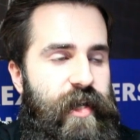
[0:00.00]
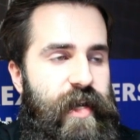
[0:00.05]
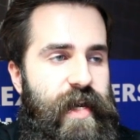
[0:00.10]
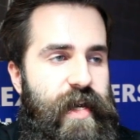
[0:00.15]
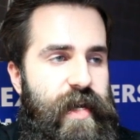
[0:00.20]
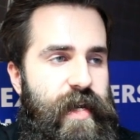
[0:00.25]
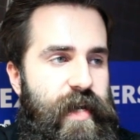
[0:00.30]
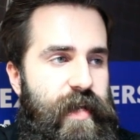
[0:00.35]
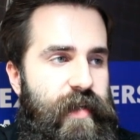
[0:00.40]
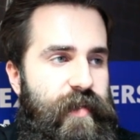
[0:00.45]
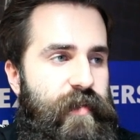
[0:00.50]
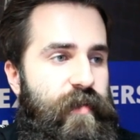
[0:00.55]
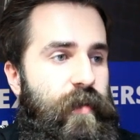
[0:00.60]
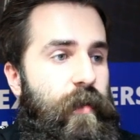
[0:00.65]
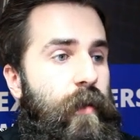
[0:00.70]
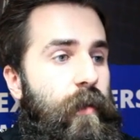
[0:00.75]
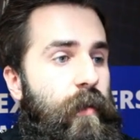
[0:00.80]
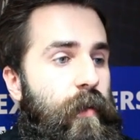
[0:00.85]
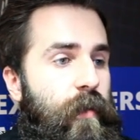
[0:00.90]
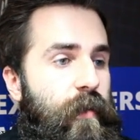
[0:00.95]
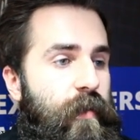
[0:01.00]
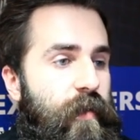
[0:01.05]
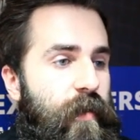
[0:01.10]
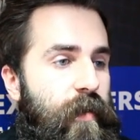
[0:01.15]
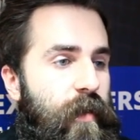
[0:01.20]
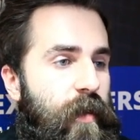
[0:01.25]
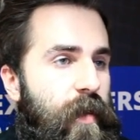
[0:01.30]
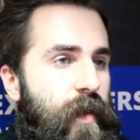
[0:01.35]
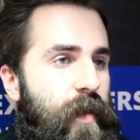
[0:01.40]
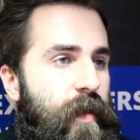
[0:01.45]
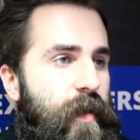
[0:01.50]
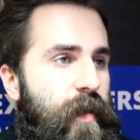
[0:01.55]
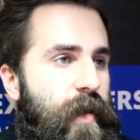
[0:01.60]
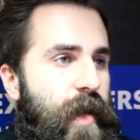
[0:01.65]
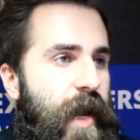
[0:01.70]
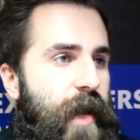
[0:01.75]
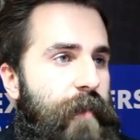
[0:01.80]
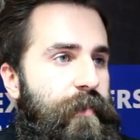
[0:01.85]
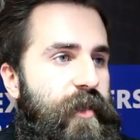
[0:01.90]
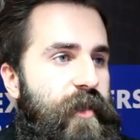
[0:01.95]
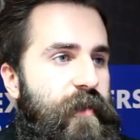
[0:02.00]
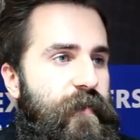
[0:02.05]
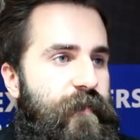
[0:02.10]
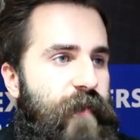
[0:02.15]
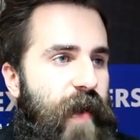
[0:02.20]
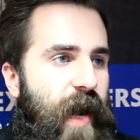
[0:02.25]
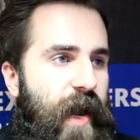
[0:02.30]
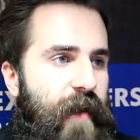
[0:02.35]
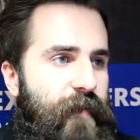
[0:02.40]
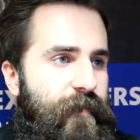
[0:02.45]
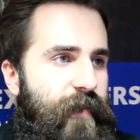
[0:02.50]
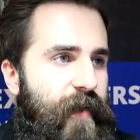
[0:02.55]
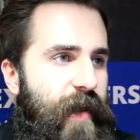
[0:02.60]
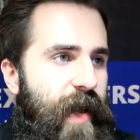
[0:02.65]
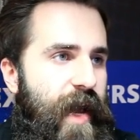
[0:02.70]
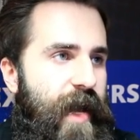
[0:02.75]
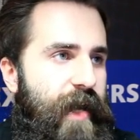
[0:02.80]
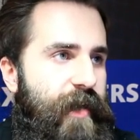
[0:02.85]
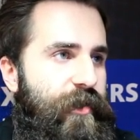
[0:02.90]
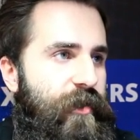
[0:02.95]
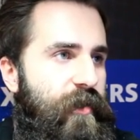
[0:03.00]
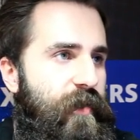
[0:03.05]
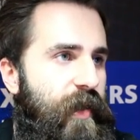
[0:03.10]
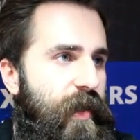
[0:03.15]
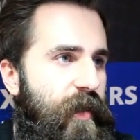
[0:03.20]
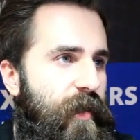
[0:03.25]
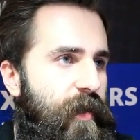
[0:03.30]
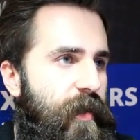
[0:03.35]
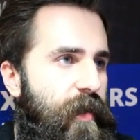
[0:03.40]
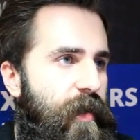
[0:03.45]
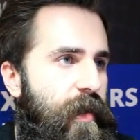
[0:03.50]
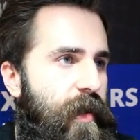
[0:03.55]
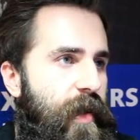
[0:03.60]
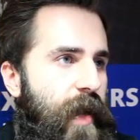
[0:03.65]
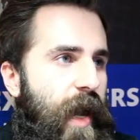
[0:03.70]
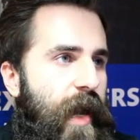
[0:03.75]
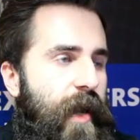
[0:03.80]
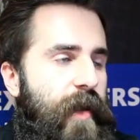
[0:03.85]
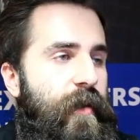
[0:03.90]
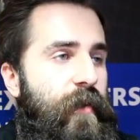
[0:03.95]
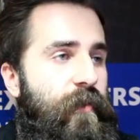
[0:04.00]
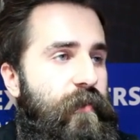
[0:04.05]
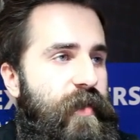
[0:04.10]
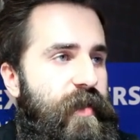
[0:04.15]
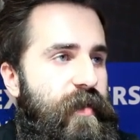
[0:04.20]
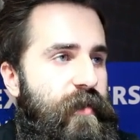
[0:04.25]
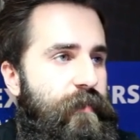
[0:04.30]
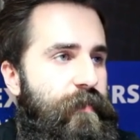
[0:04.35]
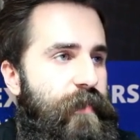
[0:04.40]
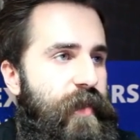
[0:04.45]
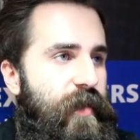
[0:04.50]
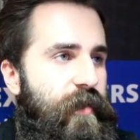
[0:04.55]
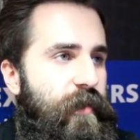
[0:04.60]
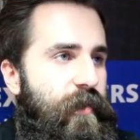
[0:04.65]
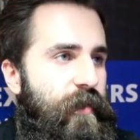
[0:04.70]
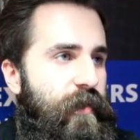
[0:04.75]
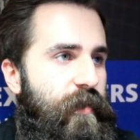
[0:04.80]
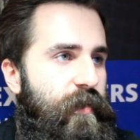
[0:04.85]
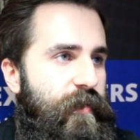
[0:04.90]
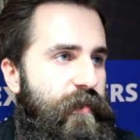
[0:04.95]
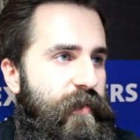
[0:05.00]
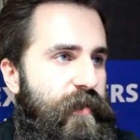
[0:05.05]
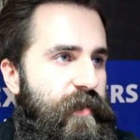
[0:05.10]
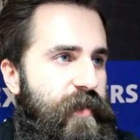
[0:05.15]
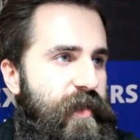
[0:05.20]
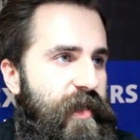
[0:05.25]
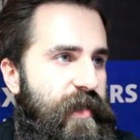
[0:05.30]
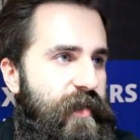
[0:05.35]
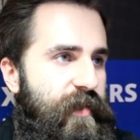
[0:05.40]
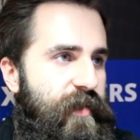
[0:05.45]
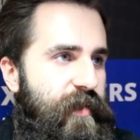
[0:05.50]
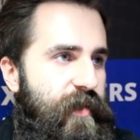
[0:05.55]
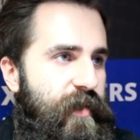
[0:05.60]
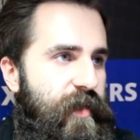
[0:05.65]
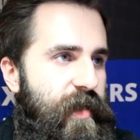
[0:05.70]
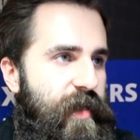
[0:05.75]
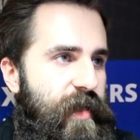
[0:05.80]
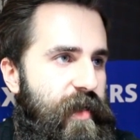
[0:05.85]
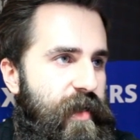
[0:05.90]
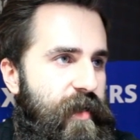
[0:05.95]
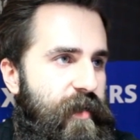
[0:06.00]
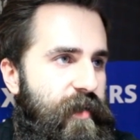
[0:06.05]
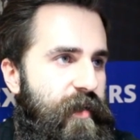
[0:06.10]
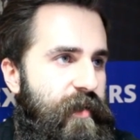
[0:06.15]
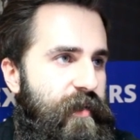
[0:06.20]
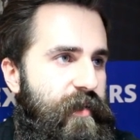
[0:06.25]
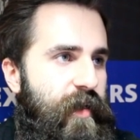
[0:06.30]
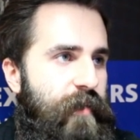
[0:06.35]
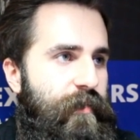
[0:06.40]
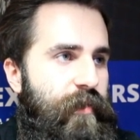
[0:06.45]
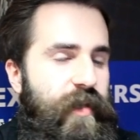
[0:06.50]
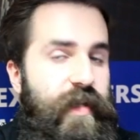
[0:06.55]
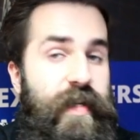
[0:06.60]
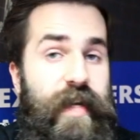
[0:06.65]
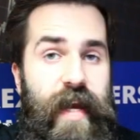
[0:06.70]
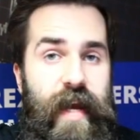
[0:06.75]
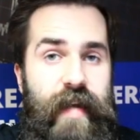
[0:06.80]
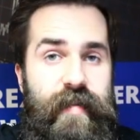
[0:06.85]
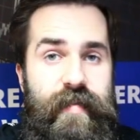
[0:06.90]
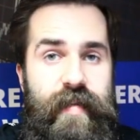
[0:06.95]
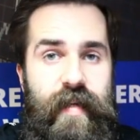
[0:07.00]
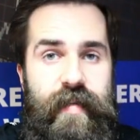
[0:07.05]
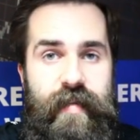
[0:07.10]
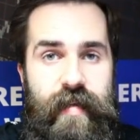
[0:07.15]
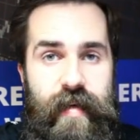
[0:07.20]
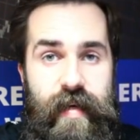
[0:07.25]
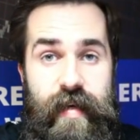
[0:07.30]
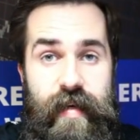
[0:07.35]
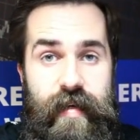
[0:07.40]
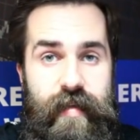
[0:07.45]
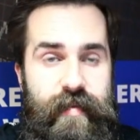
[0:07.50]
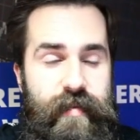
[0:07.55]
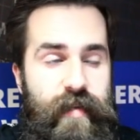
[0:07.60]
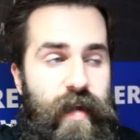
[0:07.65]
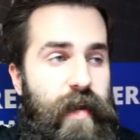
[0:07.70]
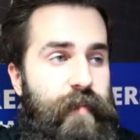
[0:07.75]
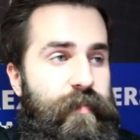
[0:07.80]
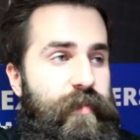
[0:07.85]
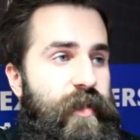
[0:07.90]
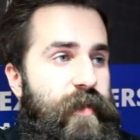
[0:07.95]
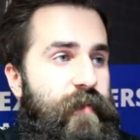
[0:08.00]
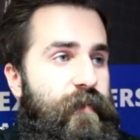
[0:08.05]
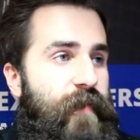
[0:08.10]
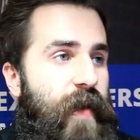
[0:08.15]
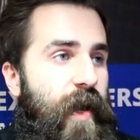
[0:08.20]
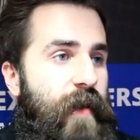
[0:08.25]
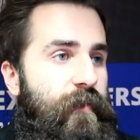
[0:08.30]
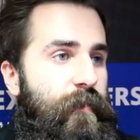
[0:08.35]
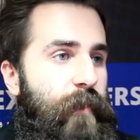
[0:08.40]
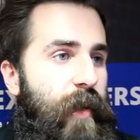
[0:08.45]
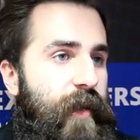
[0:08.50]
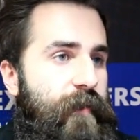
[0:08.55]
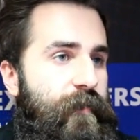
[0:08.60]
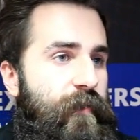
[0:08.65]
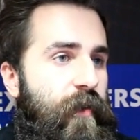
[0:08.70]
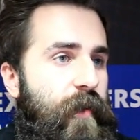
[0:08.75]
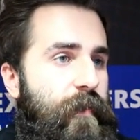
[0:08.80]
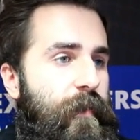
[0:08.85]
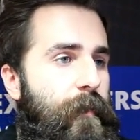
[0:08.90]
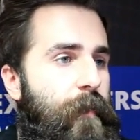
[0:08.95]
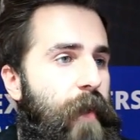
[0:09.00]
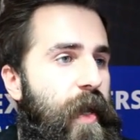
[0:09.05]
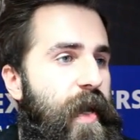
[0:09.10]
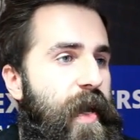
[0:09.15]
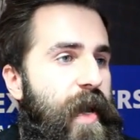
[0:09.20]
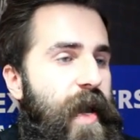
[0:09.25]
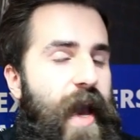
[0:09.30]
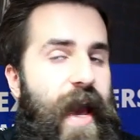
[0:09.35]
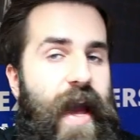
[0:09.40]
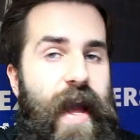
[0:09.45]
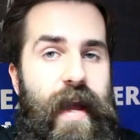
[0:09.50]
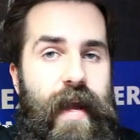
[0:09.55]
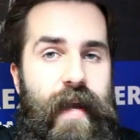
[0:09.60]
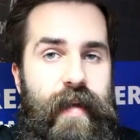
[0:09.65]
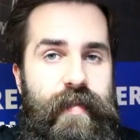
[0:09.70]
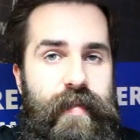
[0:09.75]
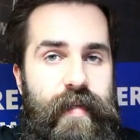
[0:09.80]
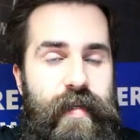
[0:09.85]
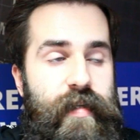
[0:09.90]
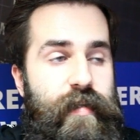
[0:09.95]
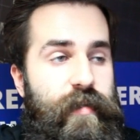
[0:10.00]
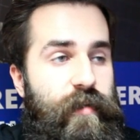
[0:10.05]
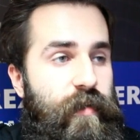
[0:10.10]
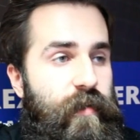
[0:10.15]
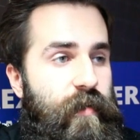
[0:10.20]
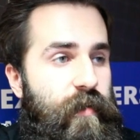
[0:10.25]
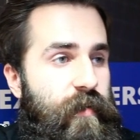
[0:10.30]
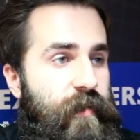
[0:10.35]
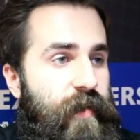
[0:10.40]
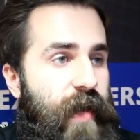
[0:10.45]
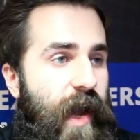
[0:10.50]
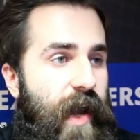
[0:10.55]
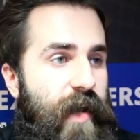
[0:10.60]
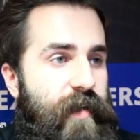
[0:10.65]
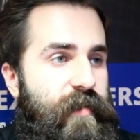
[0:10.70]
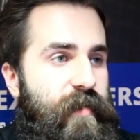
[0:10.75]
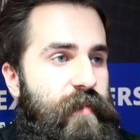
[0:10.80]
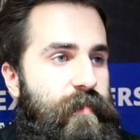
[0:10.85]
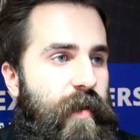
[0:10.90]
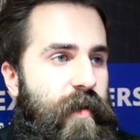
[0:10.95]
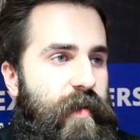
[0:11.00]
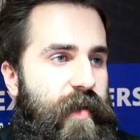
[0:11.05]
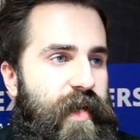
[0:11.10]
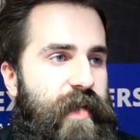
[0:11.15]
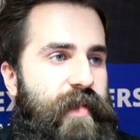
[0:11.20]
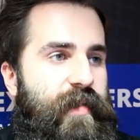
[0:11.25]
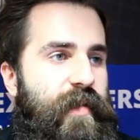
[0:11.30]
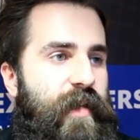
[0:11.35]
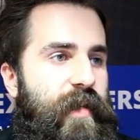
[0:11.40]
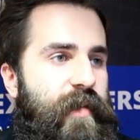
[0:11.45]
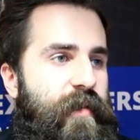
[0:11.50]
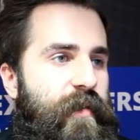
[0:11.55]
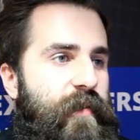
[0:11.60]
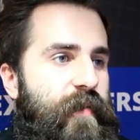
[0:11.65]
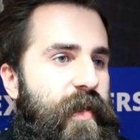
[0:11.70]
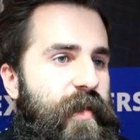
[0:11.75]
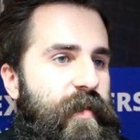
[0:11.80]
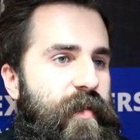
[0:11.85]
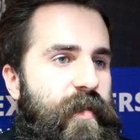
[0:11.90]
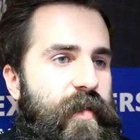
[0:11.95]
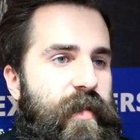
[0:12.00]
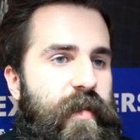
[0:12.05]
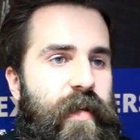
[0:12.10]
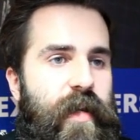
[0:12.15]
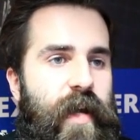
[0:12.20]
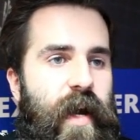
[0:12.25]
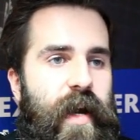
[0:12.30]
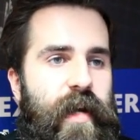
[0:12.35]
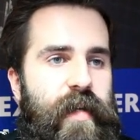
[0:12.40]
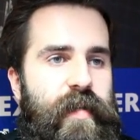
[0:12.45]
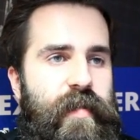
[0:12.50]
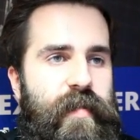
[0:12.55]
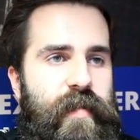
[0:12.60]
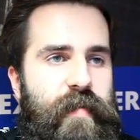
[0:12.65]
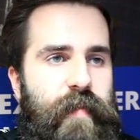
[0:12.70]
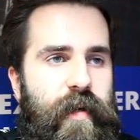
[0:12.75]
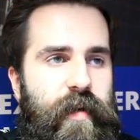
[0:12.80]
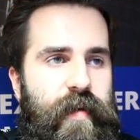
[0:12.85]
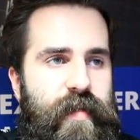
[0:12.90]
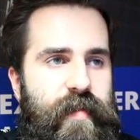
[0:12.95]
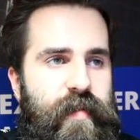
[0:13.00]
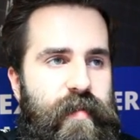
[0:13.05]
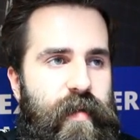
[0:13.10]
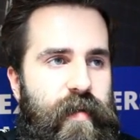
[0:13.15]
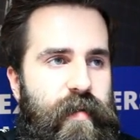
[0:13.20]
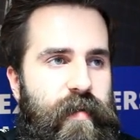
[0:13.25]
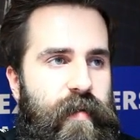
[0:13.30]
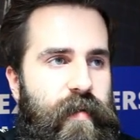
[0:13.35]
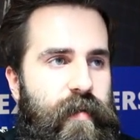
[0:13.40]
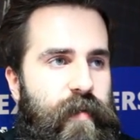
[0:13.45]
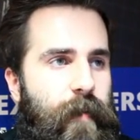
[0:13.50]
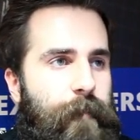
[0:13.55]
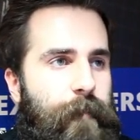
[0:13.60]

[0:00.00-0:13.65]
is on MT5 actually. I know this because this number indicates that it's MT5 platform and it's on IC markets, as you can see, IC market standard.